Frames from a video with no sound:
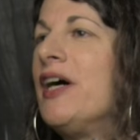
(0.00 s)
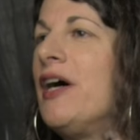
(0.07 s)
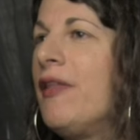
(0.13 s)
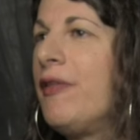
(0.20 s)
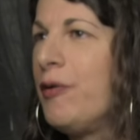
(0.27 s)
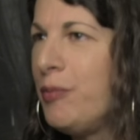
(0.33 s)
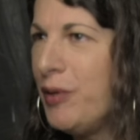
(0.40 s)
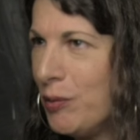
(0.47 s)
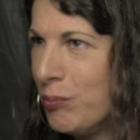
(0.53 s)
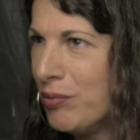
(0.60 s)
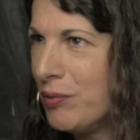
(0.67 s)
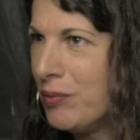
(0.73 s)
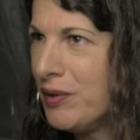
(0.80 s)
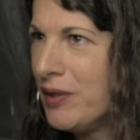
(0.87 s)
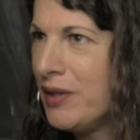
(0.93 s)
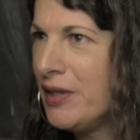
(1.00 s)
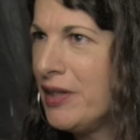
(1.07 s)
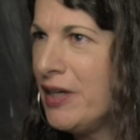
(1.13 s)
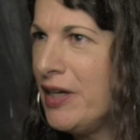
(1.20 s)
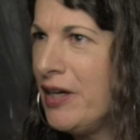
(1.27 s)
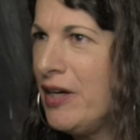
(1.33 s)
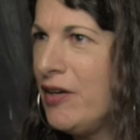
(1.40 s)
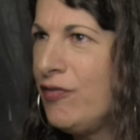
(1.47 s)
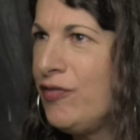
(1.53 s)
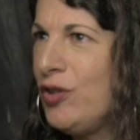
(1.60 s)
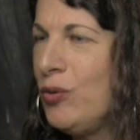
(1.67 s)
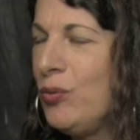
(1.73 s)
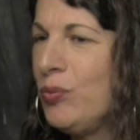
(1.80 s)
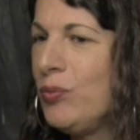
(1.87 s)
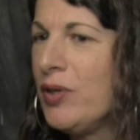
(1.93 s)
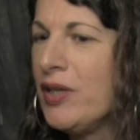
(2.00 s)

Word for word: other people. If you